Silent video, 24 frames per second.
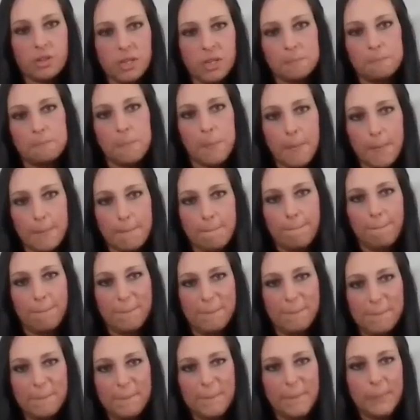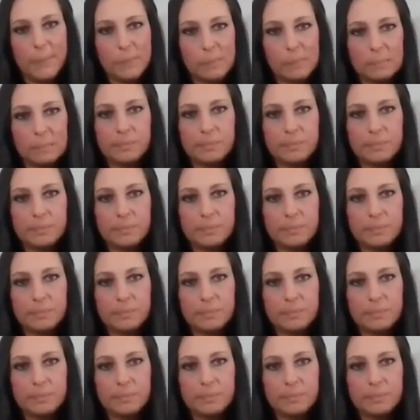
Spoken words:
But yeah, it didn't scare me.